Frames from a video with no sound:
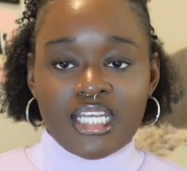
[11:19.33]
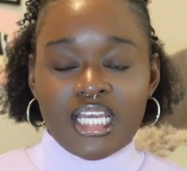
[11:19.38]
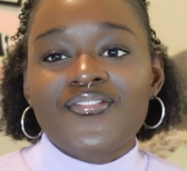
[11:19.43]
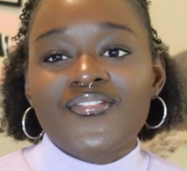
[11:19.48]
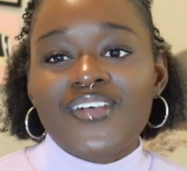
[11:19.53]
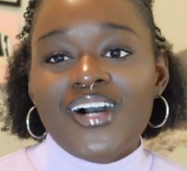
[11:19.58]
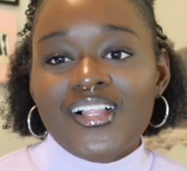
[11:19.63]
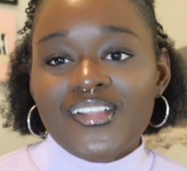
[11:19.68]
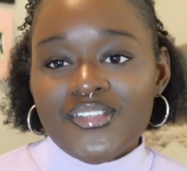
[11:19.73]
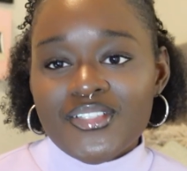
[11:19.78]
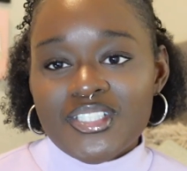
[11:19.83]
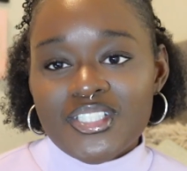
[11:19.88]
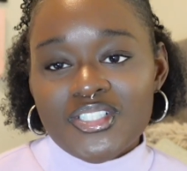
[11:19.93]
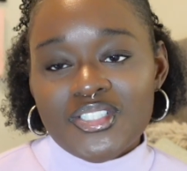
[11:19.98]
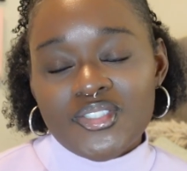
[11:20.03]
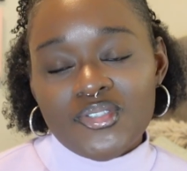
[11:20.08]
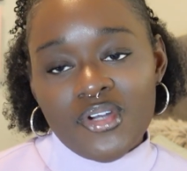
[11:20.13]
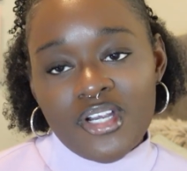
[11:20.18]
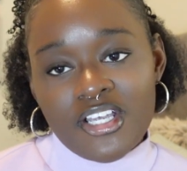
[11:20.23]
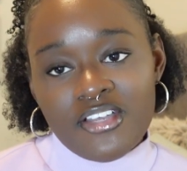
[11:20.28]
It follows the
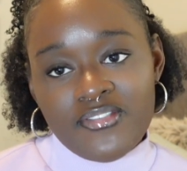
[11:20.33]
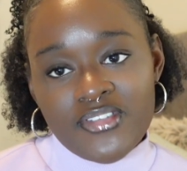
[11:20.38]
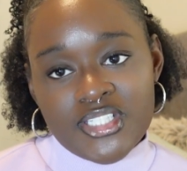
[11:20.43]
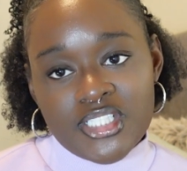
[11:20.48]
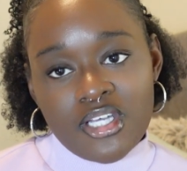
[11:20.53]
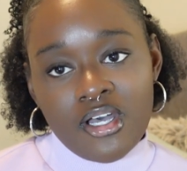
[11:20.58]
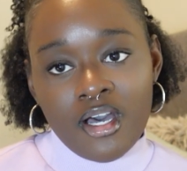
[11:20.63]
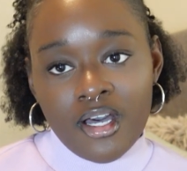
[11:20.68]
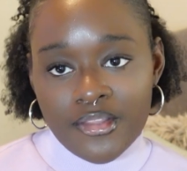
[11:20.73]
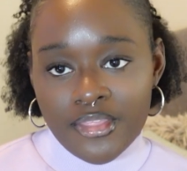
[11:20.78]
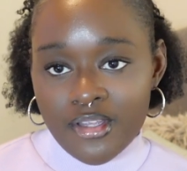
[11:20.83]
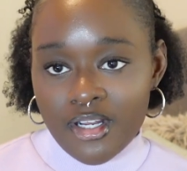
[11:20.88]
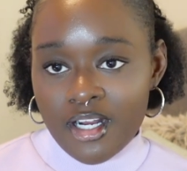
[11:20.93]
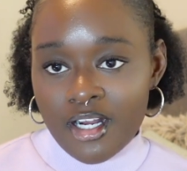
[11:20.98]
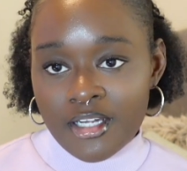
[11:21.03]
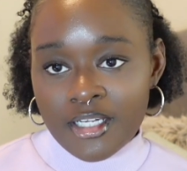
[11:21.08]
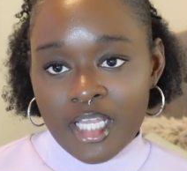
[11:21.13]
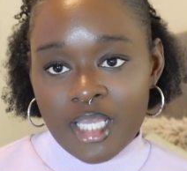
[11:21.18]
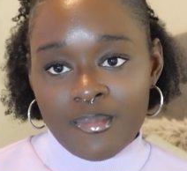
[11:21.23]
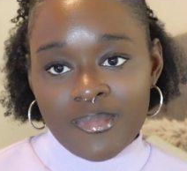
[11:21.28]
story of this author.
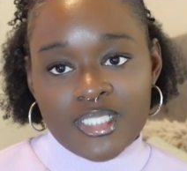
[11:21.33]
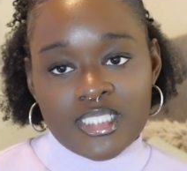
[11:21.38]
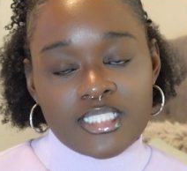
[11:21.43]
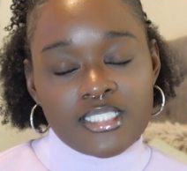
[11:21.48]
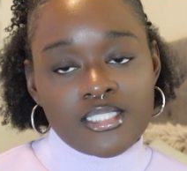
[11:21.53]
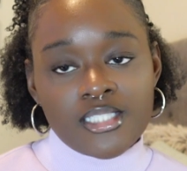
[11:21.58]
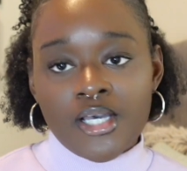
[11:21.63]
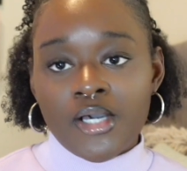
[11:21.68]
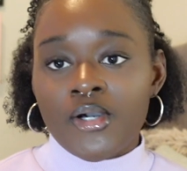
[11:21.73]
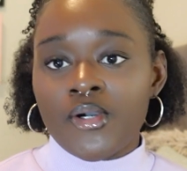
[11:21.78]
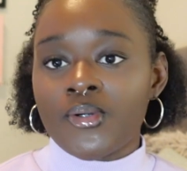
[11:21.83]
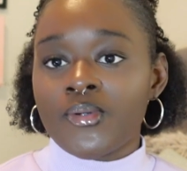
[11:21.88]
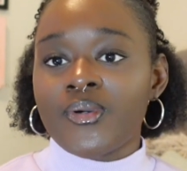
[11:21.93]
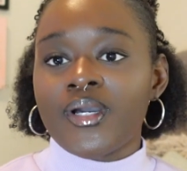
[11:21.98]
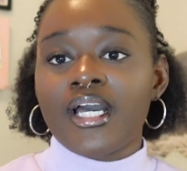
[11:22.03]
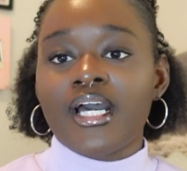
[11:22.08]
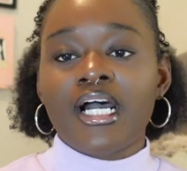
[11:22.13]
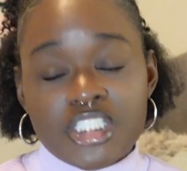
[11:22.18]
Her name is Lo.